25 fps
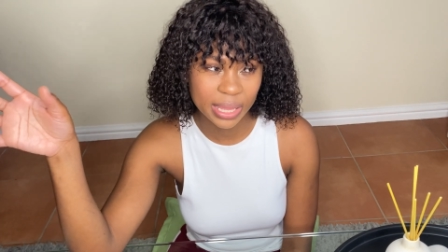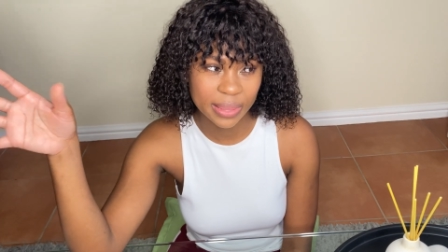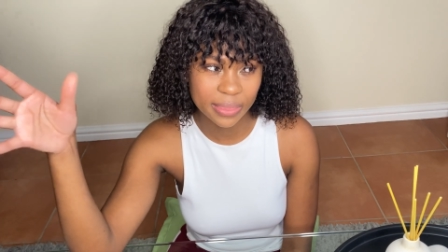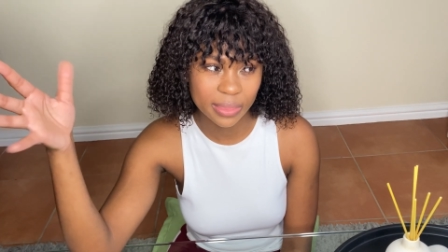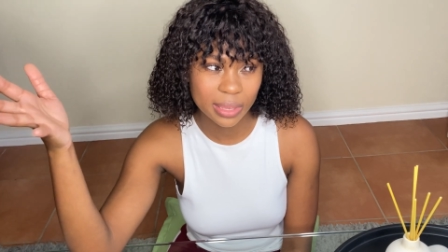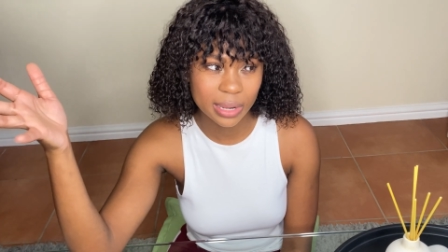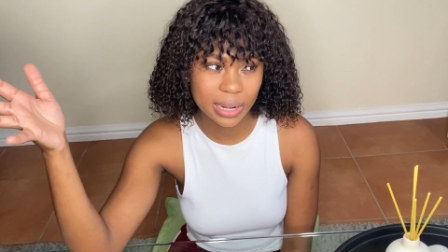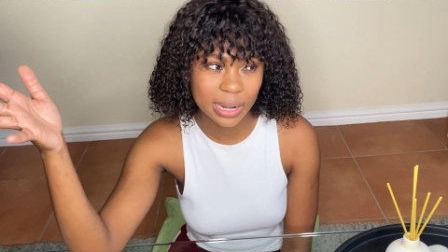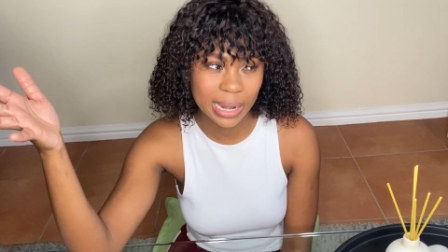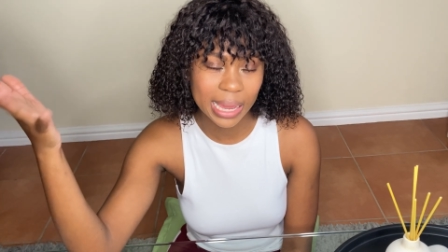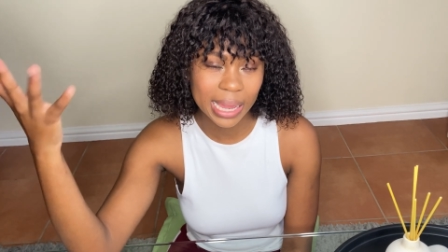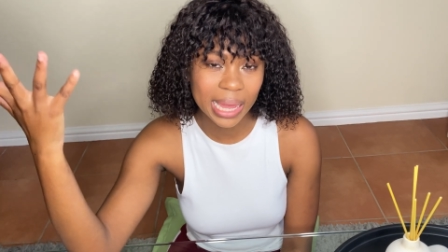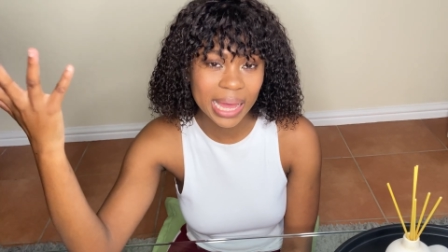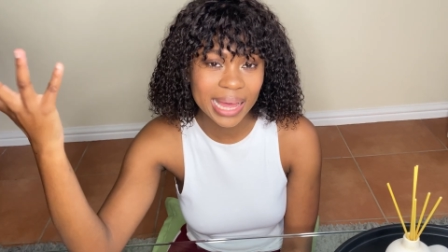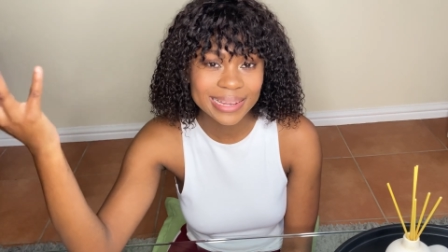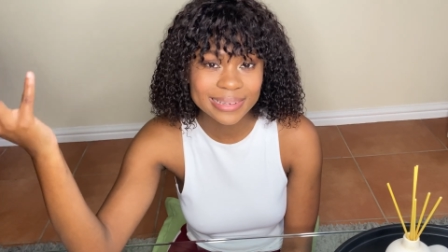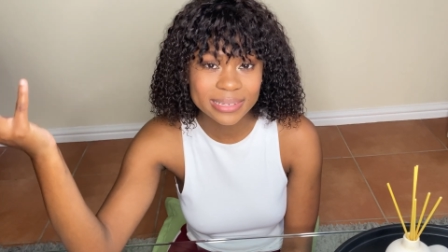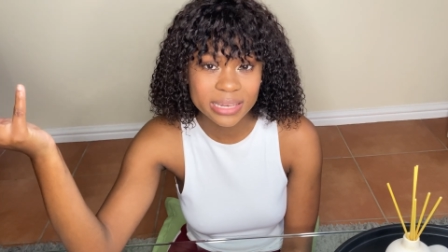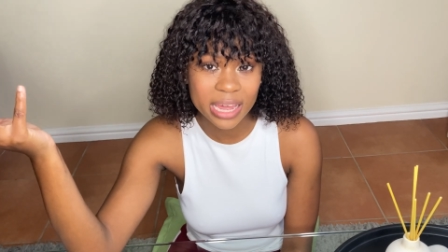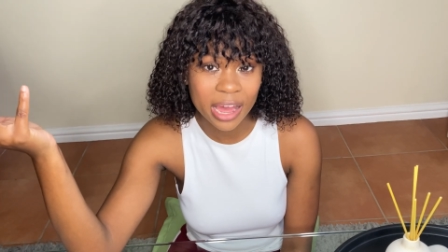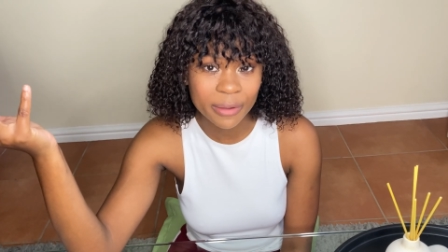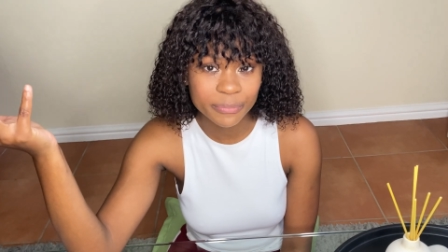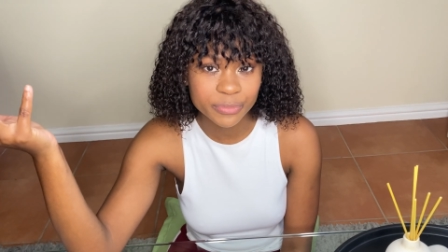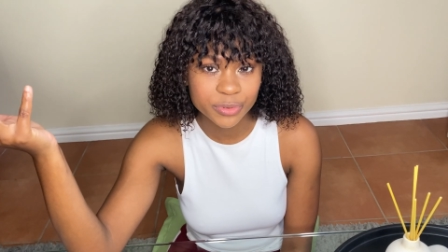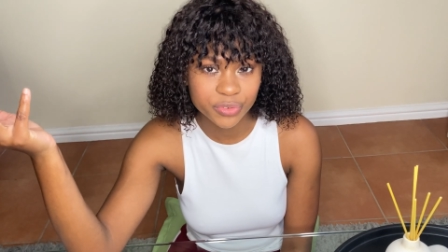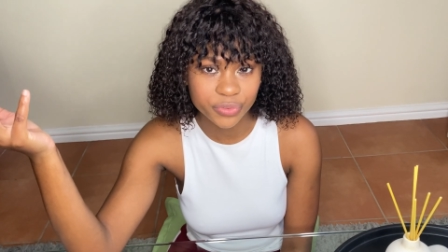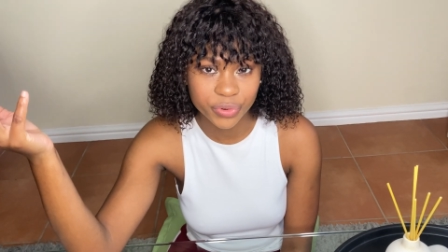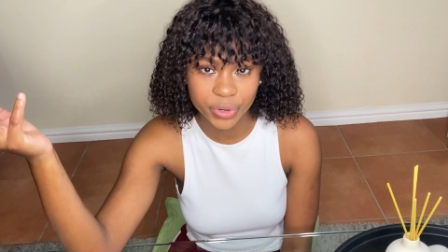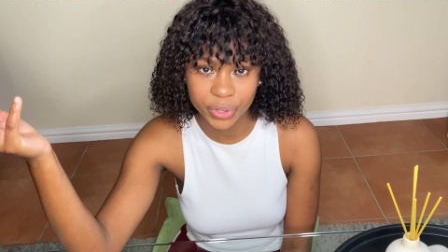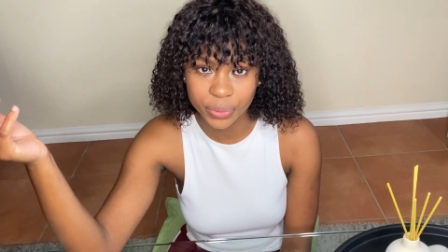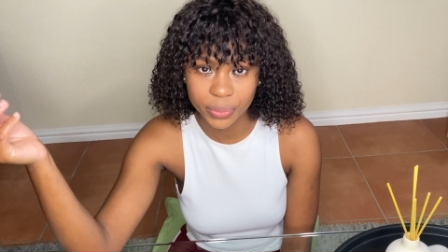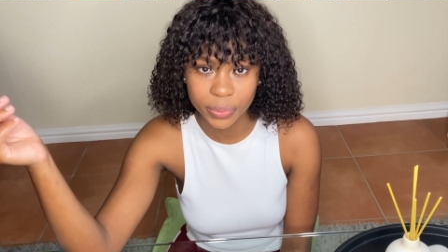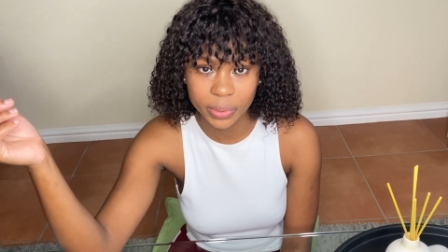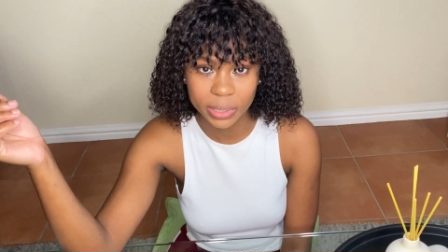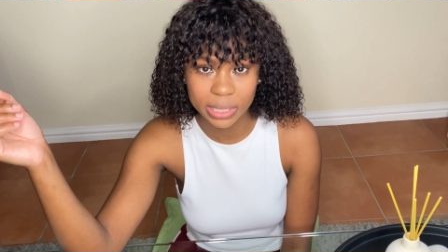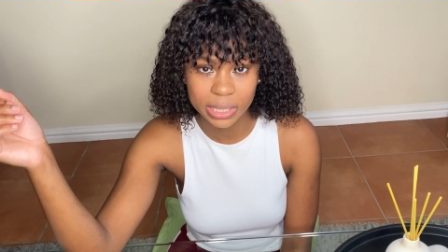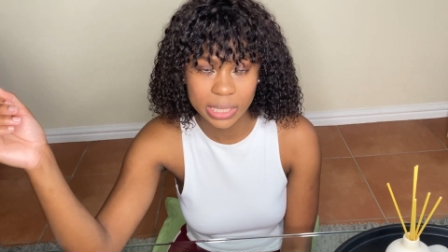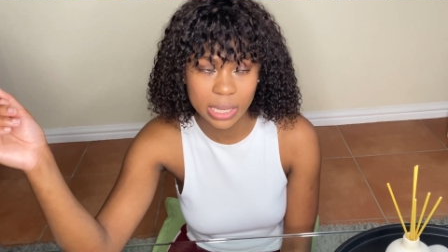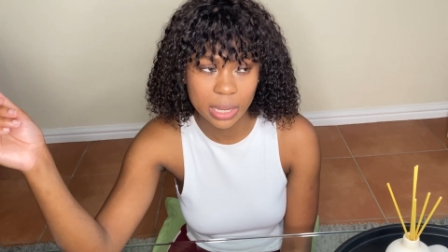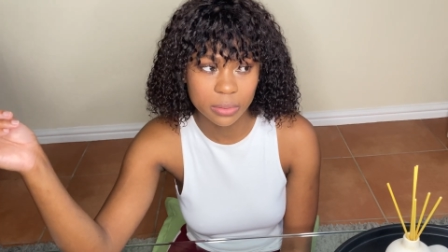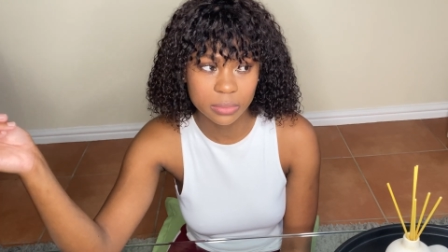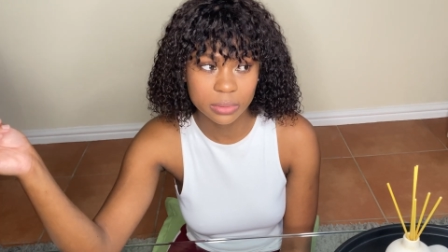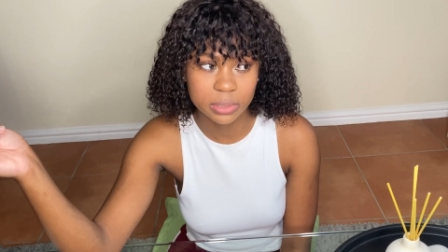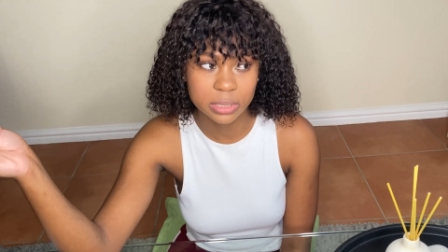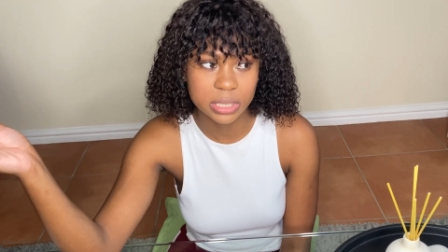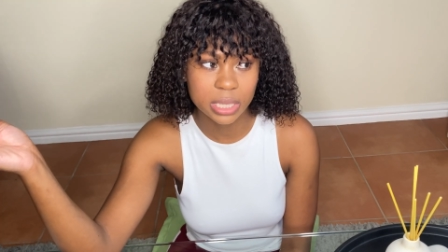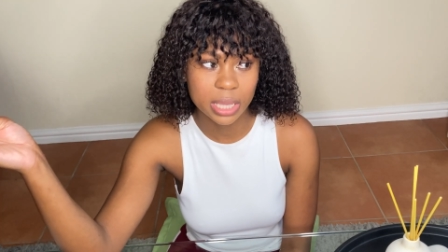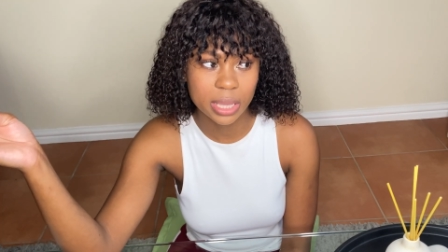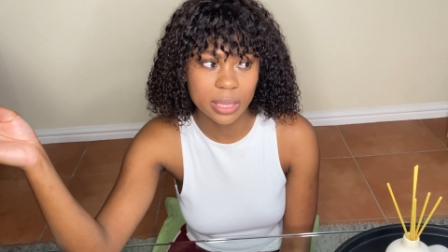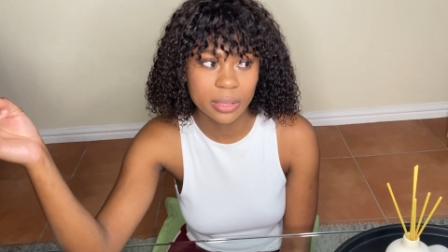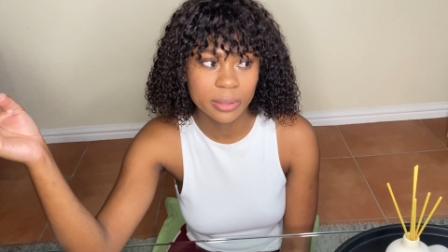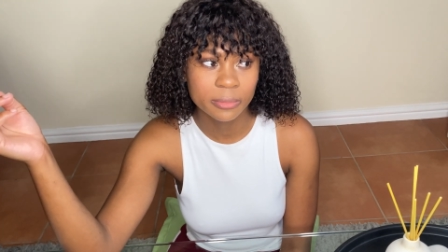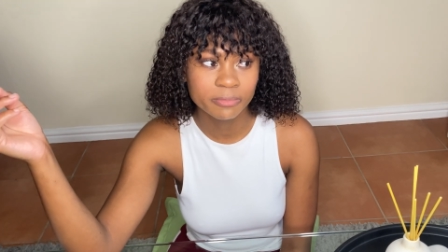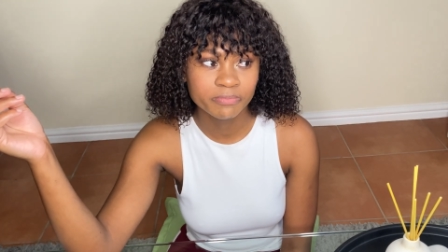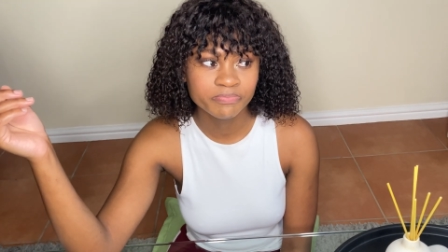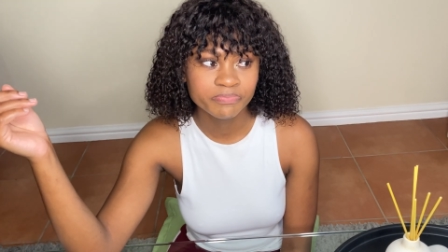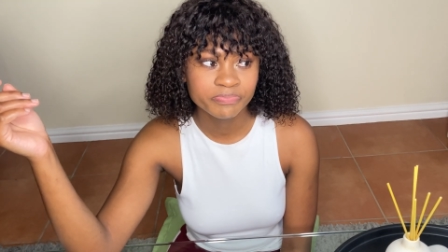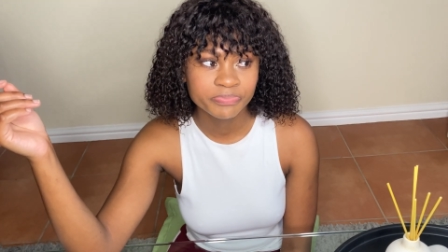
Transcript: And then, like, I adapt very quickly, I will say.